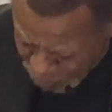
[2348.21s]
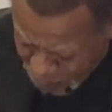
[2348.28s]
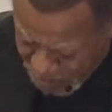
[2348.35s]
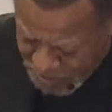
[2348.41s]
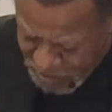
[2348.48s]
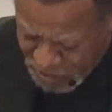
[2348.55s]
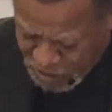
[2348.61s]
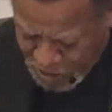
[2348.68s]

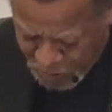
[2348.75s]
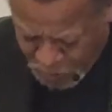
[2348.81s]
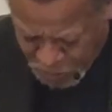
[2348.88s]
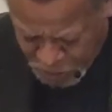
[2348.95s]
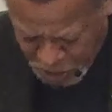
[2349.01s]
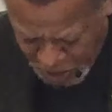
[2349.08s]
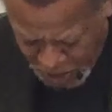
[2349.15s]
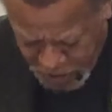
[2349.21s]
message that will
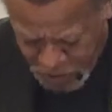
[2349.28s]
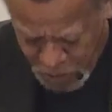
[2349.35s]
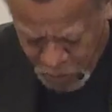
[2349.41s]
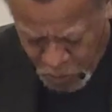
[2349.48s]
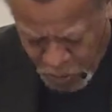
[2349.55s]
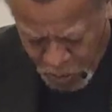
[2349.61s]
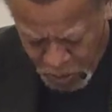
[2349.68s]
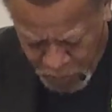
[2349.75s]
change the
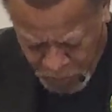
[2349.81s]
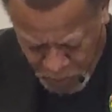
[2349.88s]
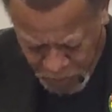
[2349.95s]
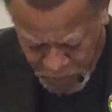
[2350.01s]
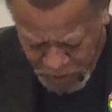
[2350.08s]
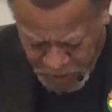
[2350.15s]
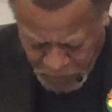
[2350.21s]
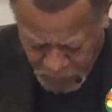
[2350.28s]
world, the only
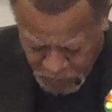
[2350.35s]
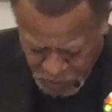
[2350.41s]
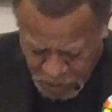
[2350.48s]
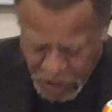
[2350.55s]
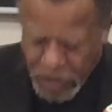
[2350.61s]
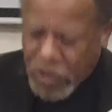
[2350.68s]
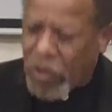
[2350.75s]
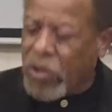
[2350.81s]
message that will
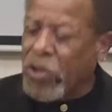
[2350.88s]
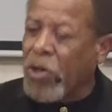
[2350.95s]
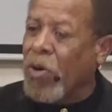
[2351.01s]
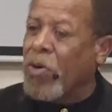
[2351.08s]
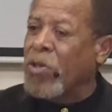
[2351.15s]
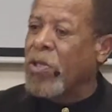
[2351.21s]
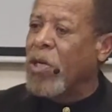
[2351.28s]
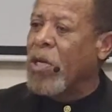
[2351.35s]
change our
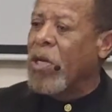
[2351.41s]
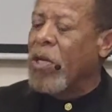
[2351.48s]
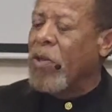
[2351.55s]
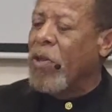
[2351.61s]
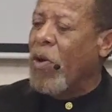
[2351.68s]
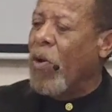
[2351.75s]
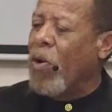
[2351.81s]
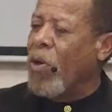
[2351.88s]
church,
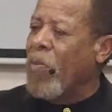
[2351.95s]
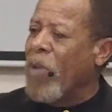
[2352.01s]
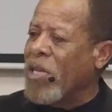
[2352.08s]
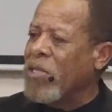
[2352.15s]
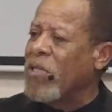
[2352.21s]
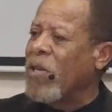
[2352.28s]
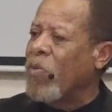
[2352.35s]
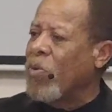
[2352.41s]
the only
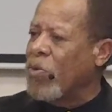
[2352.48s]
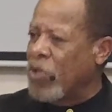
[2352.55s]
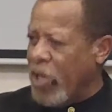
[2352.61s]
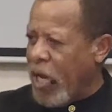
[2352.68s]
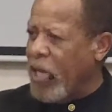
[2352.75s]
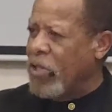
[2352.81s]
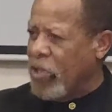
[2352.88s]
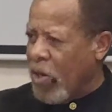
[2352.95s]
message that will
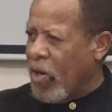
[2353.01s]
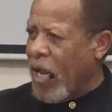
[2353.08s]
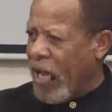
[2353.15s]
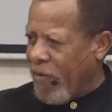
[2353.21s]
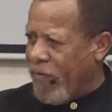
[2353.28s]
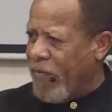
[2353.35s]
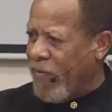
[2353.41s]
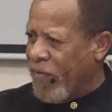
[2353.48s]
change our
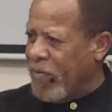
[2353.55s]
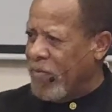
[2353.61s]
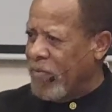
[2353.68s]
life